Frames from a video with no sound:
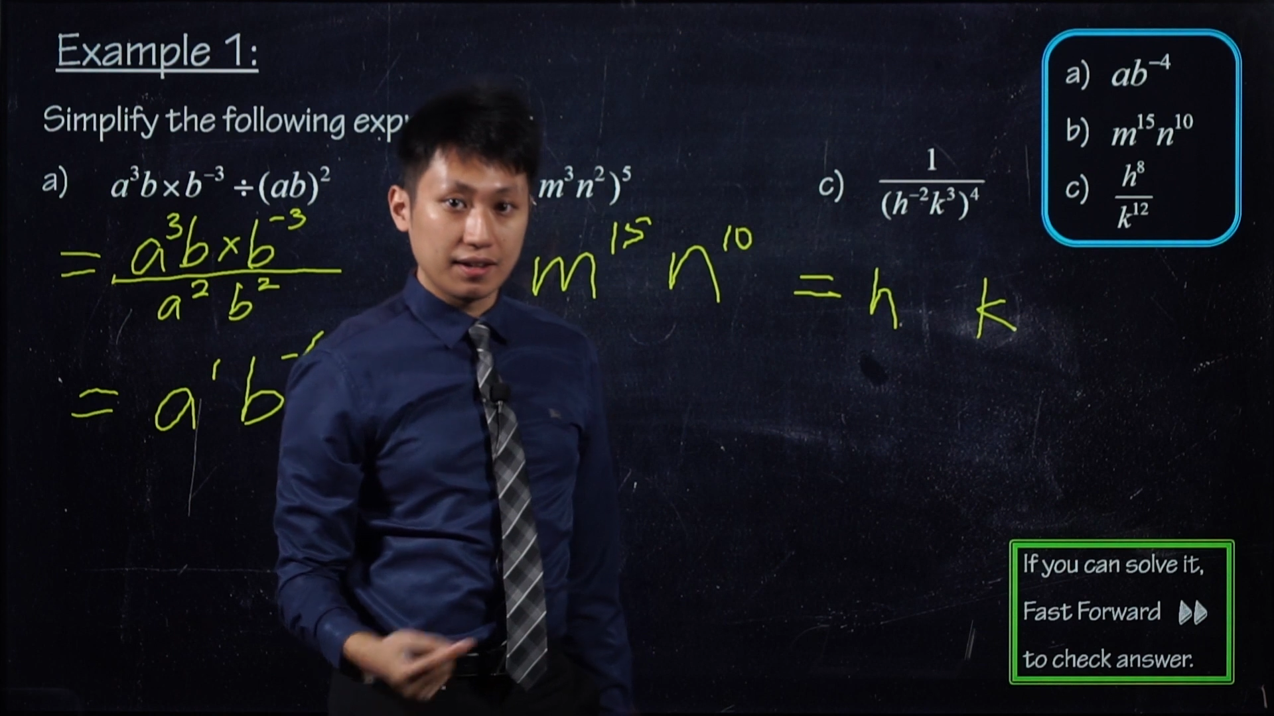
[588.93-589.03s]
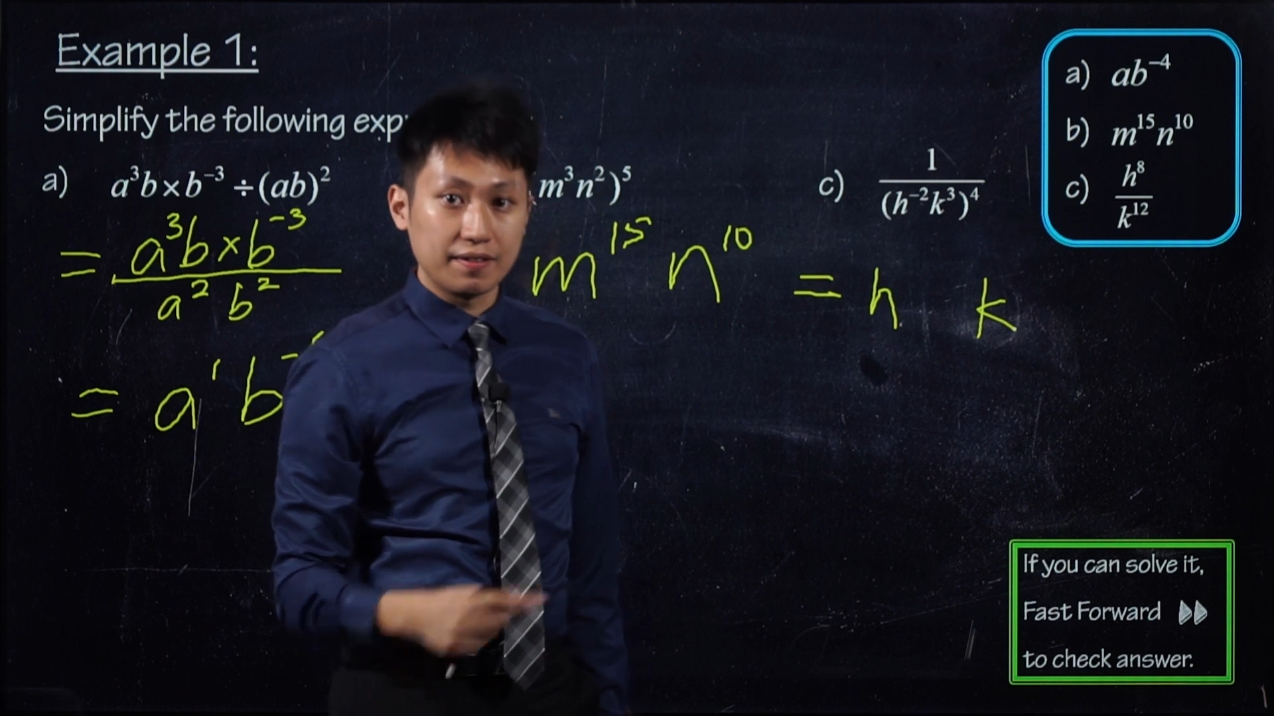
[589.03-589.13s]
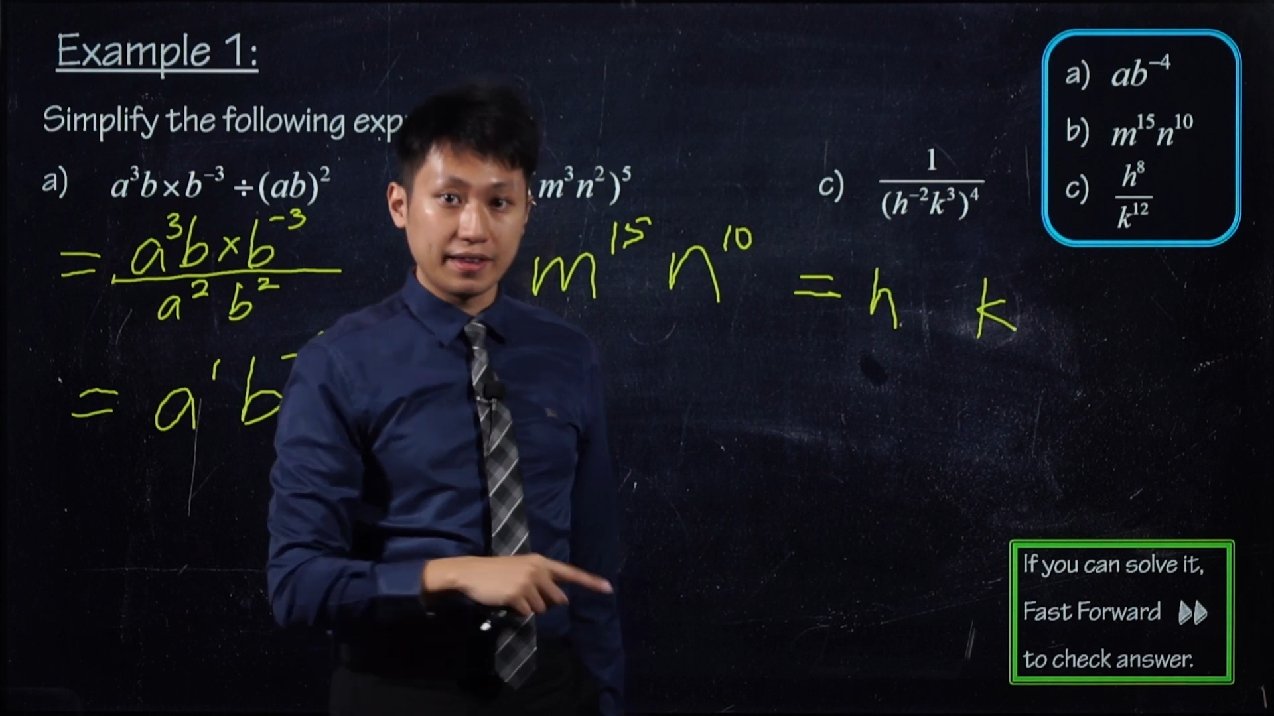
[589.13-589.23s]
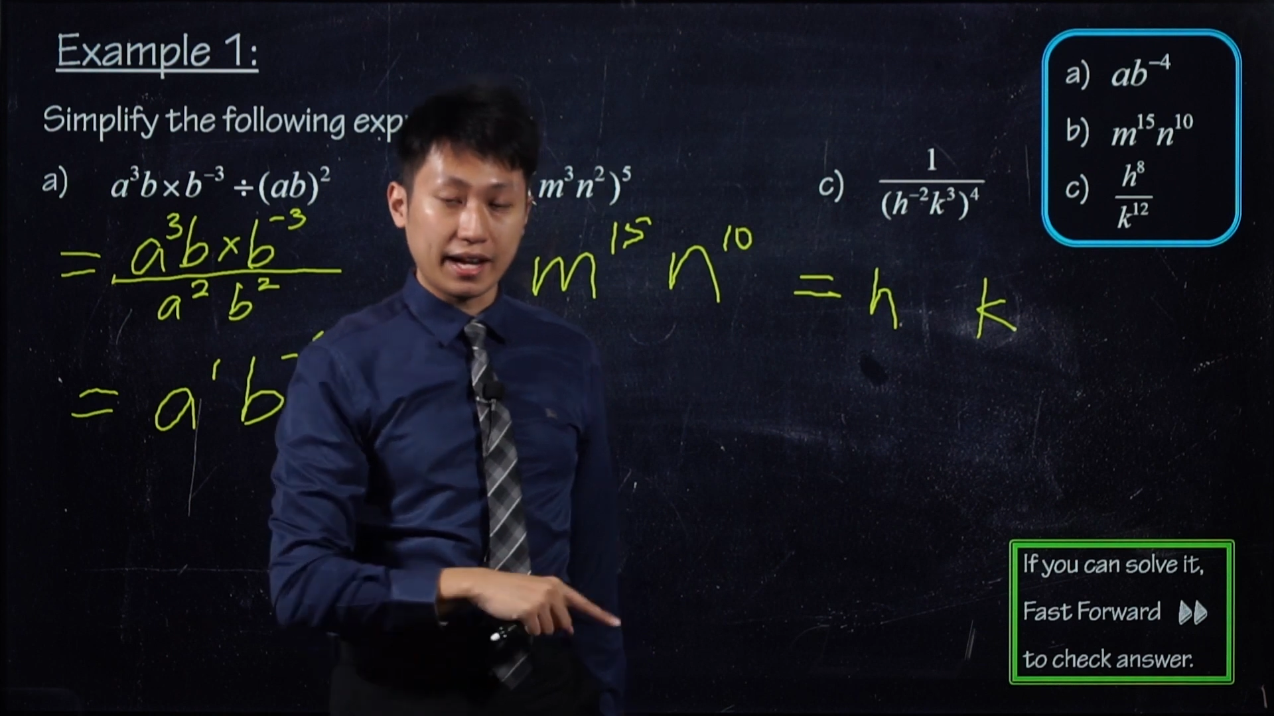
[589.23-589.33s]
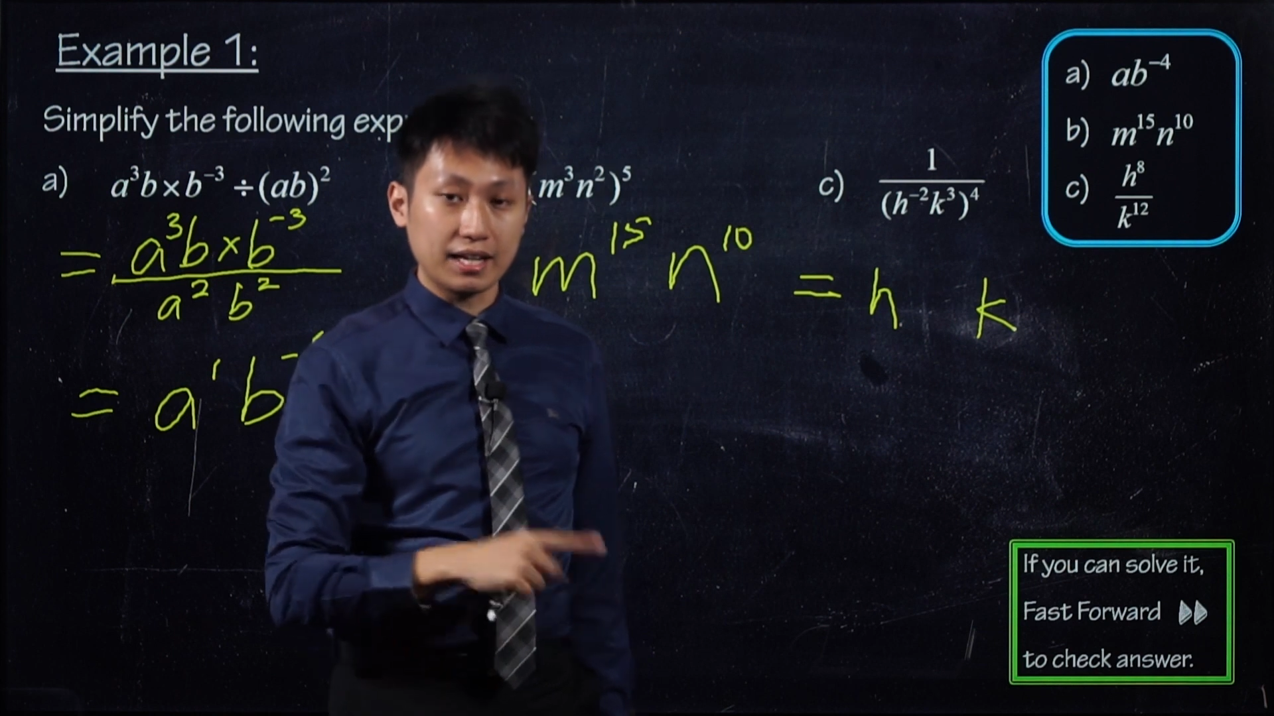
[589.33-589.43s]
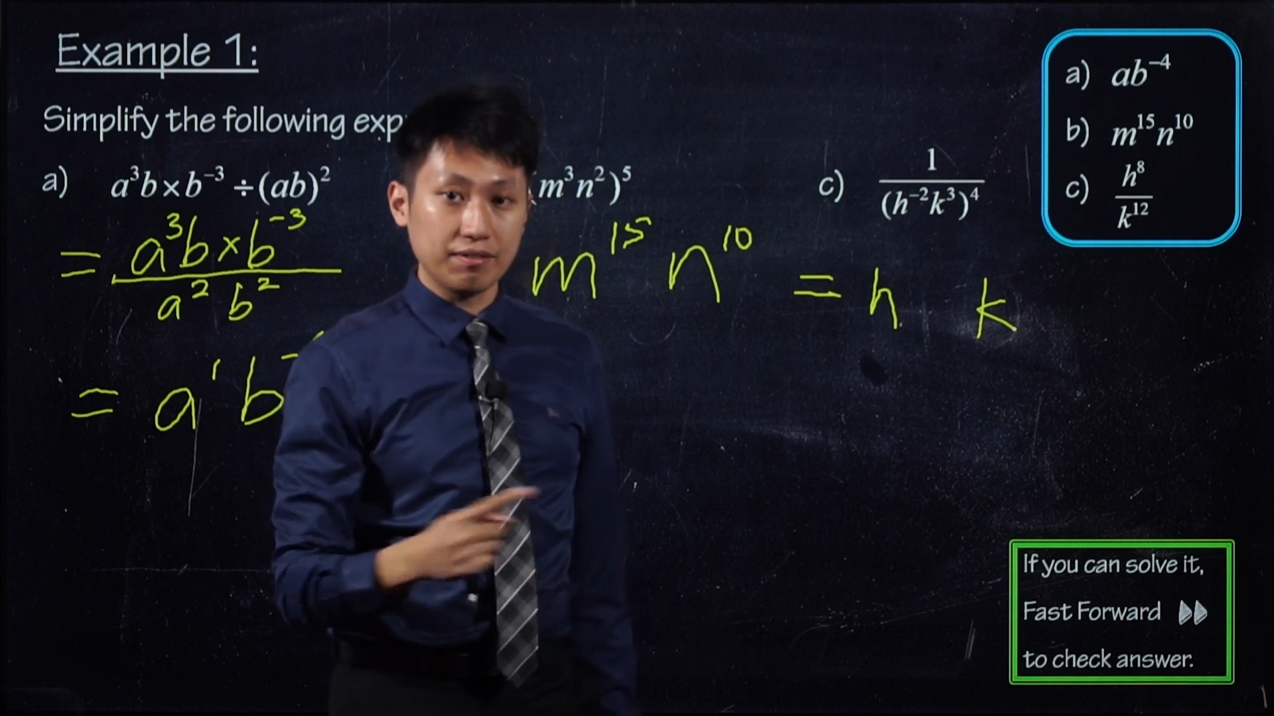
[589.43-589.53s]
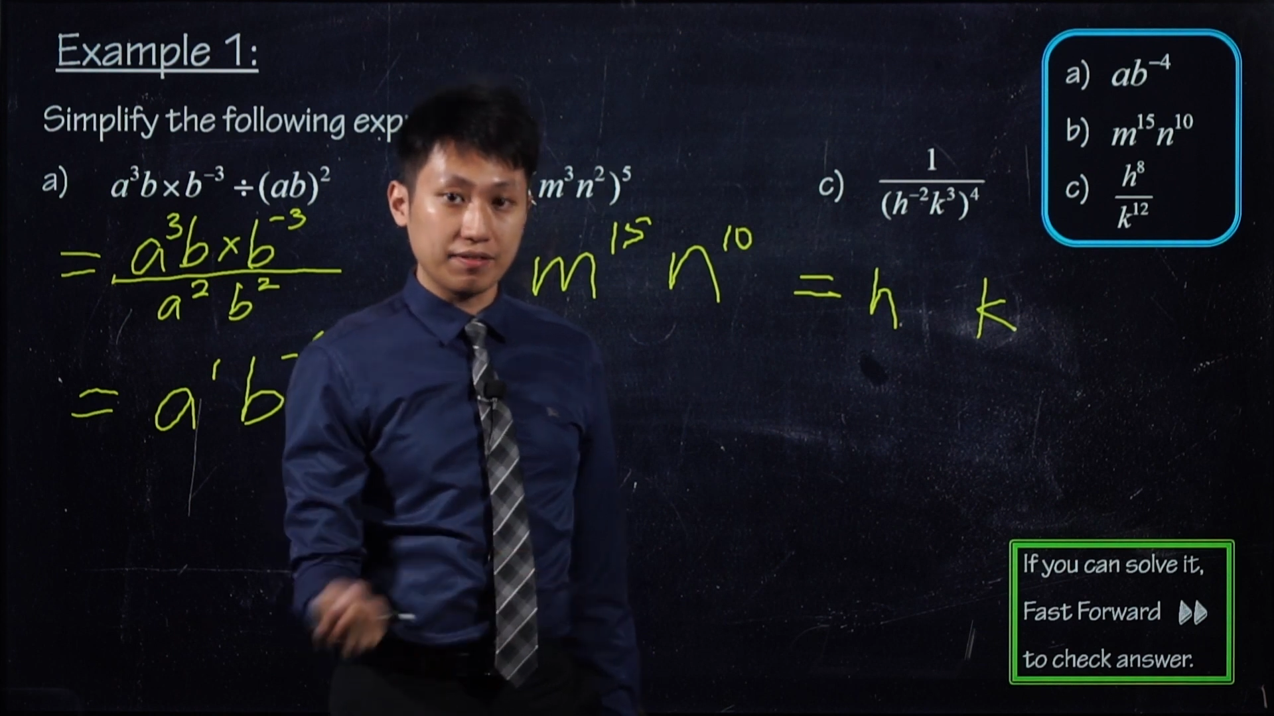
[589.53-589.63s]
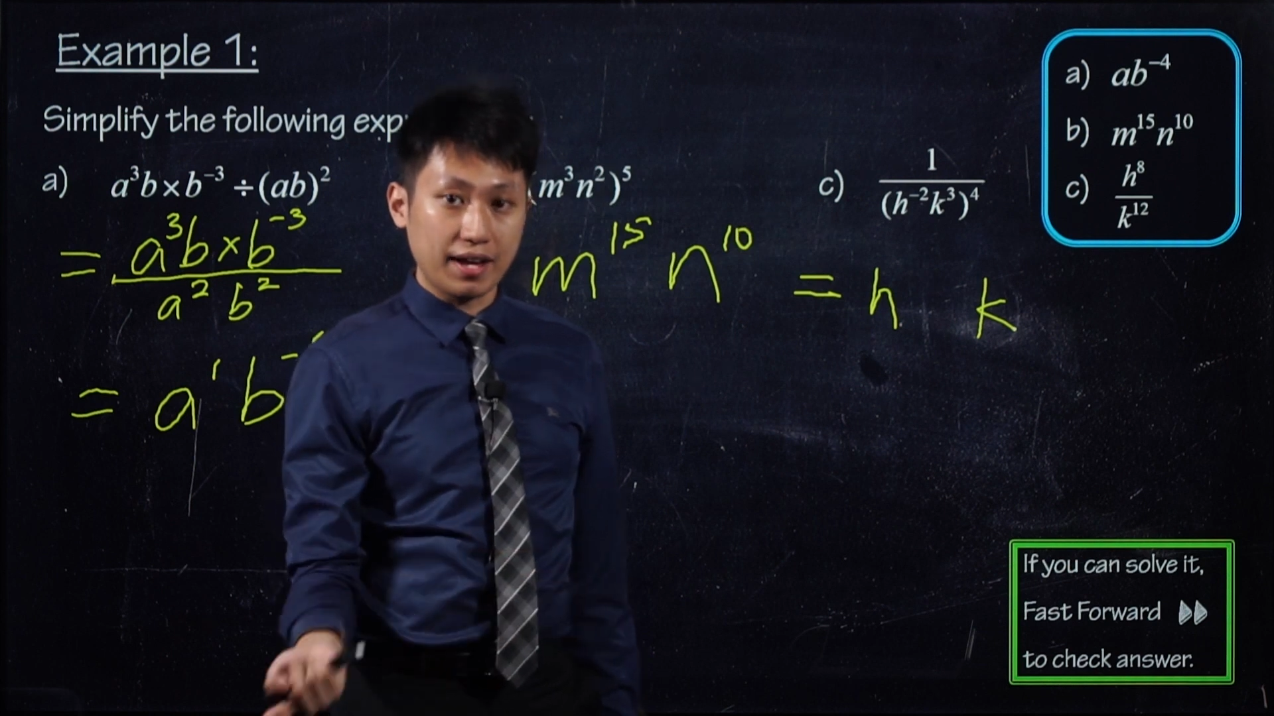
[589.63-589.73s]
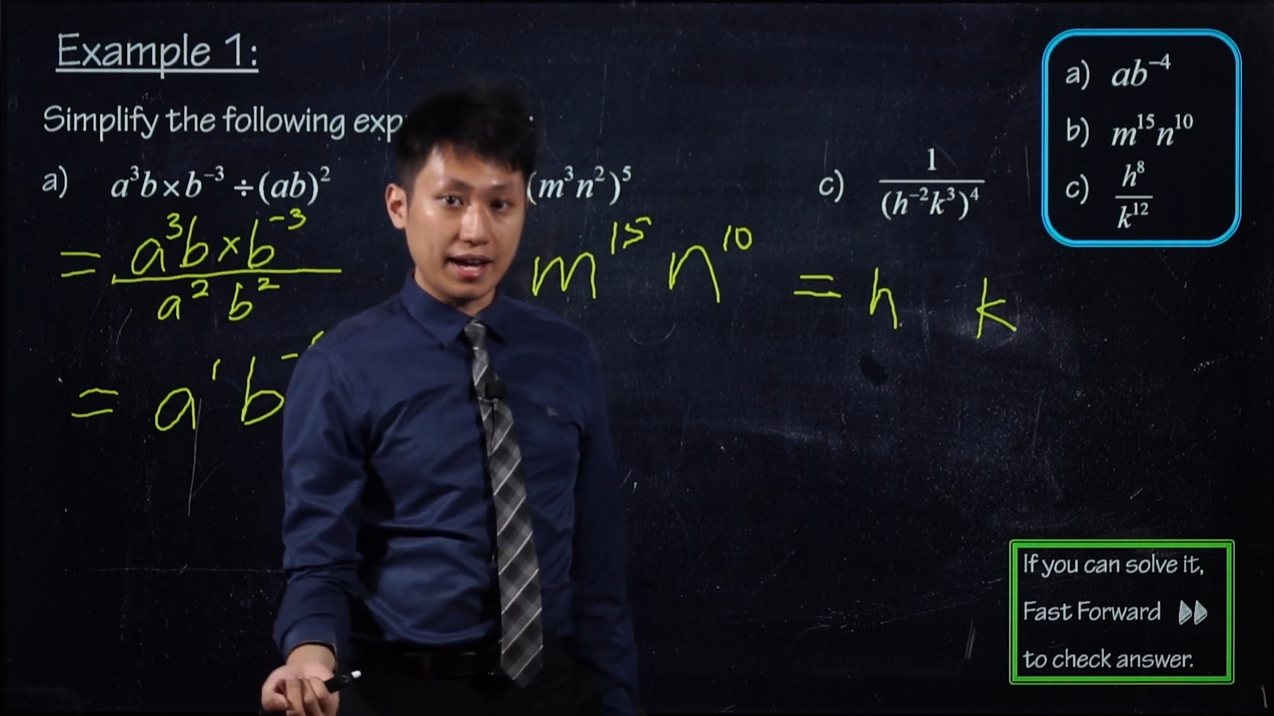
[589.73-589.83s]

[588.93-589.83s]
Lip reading: Negative